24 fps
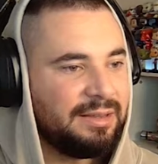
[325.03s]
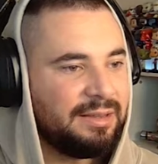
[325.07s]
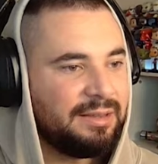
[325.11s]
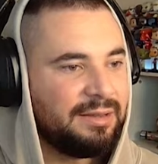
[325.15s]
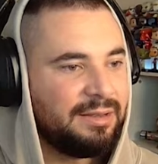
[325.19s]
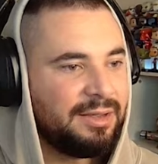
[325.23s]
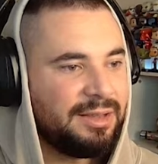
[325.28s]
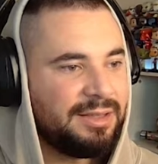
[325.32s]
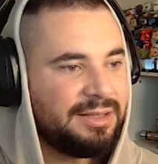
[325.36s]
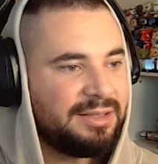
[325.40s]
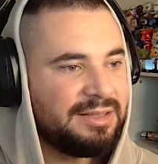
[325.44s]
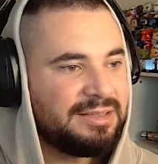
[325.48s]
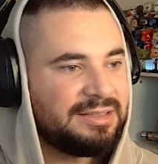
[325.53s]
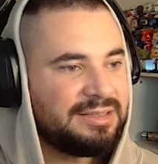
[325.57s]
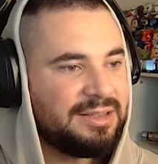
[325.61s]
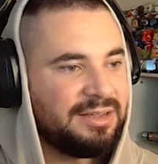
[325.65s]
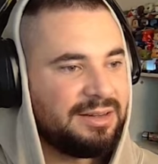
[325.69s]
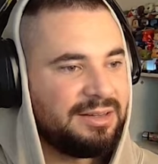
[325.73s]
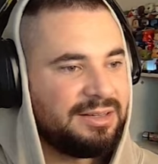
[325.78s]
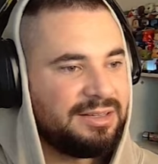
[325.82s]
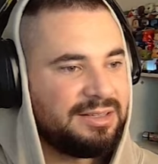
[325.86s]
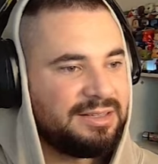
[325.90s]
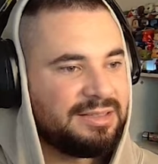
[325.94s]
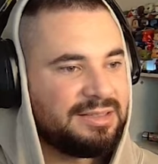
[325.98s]
I think this
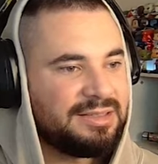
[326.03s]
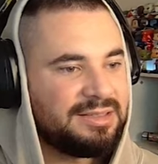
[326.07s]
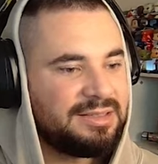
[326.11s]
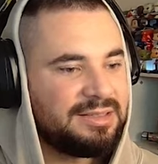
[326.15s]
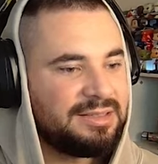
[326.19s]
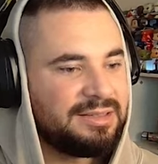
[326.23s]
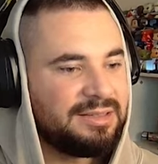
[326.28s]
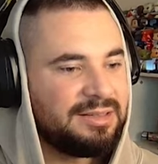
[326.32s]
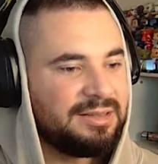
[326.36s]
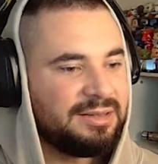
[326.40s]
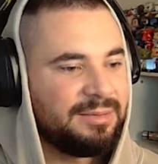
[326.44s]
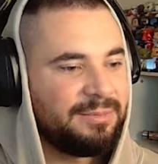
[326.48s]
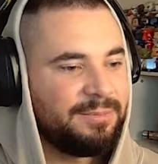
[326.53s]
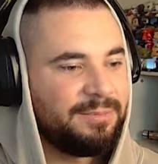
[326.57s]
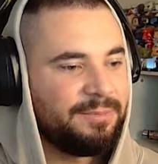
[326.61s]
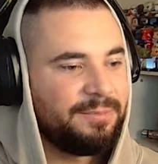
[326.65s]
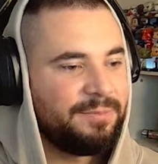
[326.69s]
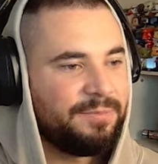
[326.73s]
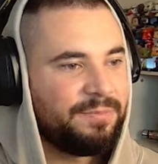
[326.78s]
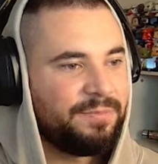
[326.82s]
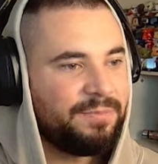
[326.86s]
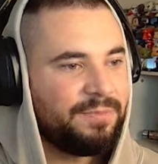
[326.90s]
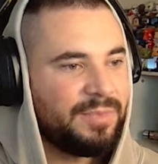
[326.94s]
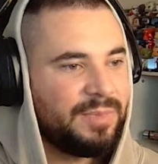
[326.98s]
gun is
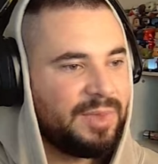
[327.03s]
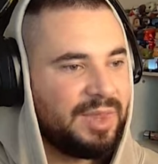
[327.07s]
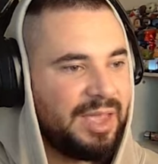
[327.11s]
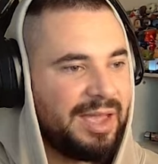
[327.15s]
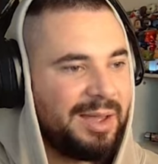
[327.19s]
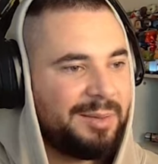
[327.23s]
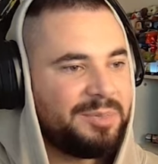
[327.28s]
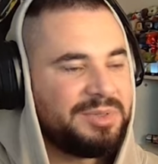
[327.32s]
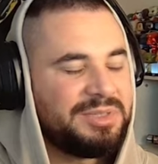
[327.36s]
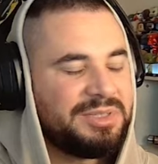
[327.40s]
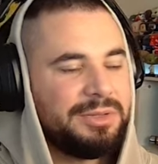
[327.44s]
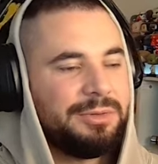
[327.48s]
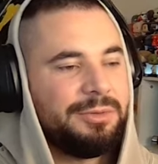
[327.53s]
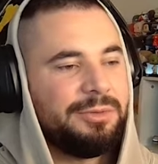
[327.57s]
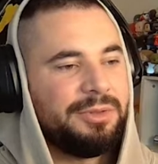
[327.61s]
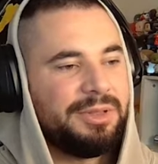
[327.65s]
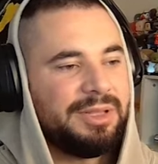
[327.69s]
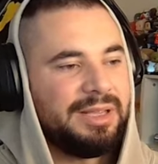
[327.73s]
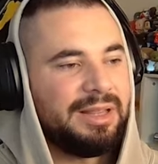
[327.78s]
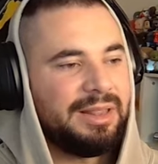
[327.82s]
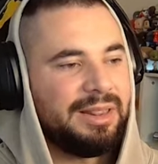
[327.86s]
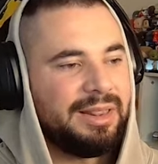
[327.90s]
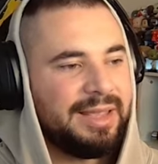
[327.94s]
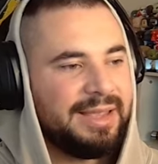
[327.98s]

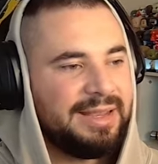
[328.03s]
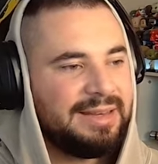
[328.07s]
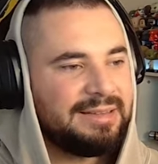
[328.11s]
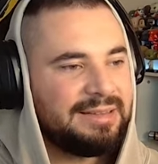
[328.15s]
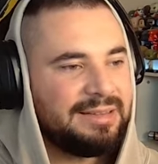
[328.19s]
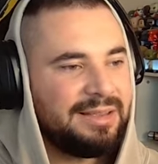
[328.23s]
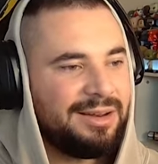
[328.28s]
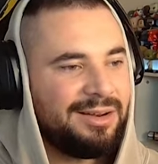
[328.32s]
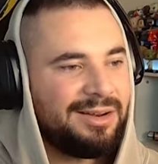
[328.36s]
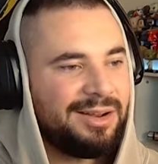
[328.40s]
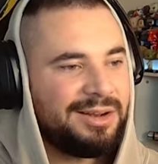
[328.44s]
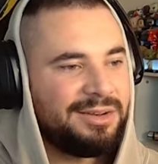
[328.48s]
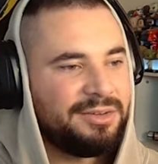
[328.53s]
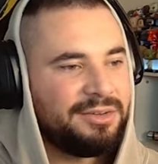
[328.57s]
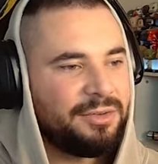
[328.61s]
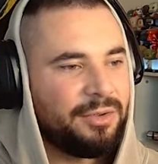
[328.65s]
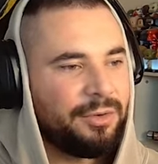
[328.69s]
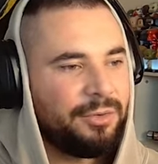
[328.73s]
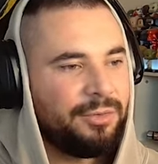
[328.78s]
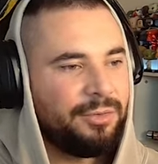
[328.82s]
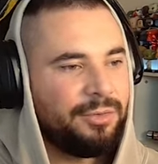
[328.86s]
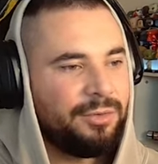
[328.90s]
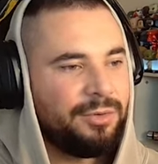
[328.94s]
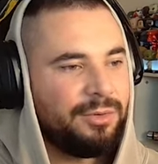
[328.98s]
absolutely elite, and I
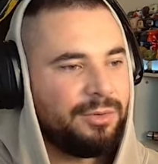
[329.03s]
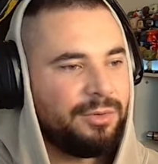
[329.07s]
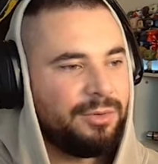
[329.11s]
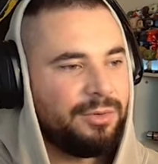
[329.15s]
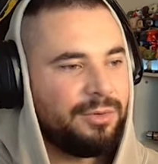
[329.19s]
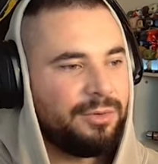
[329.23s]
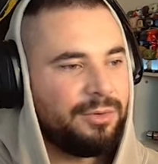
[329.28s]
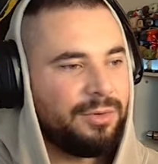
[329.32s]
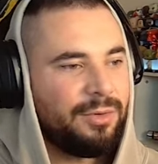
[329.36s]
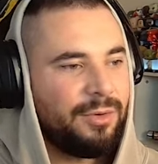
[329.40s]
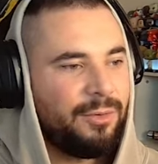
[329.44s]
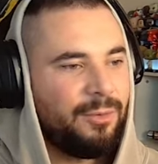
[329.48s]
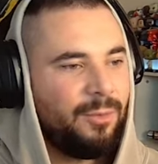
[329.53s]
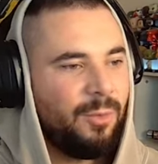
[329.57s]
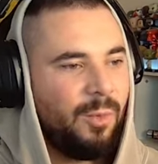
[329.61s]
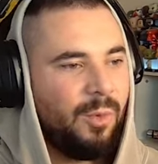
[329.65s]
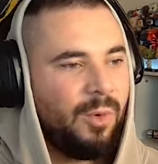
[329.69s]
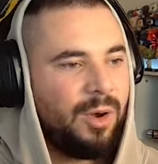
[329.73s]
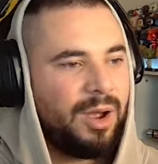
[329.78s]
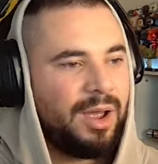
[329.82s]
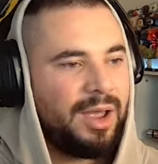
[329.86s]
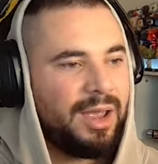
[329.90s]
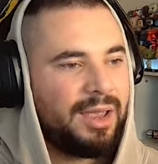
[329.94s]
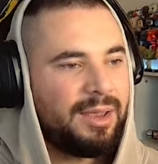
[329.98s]
don't know
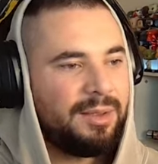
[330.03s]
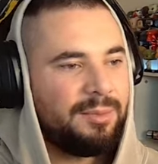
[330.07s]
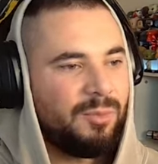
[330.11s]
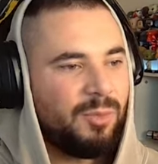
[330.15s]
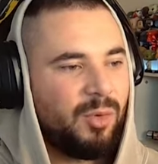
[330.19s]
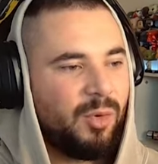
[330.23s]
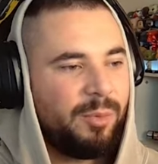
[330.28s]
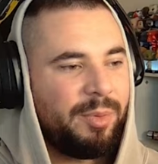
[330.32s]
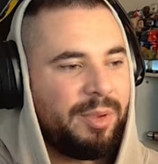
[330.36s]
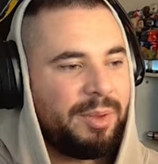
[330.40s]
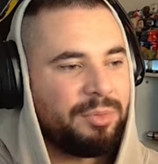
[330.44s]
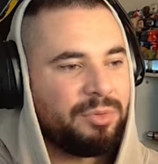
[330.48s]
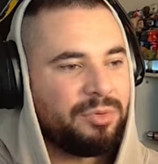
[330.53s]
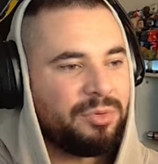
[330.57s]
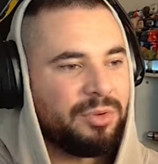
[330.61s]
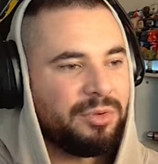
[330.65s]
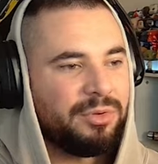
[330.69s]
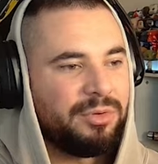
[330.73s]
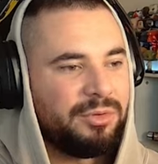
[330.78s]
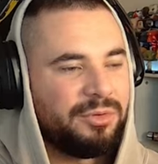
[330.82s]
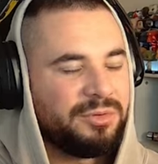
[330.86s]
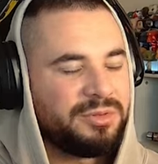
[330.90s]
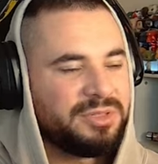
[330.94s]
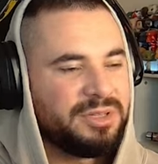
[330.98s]
why more people
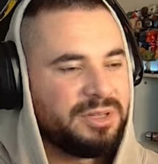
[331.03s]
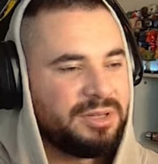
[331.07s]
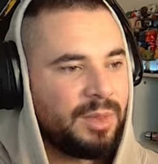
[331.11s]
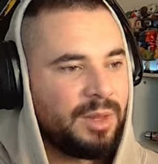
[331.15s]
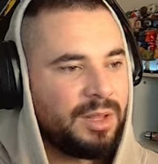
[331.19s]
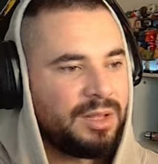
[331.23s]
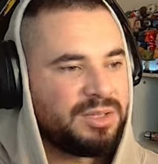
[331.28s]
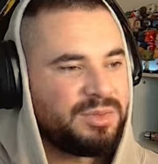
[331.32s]
don't use it.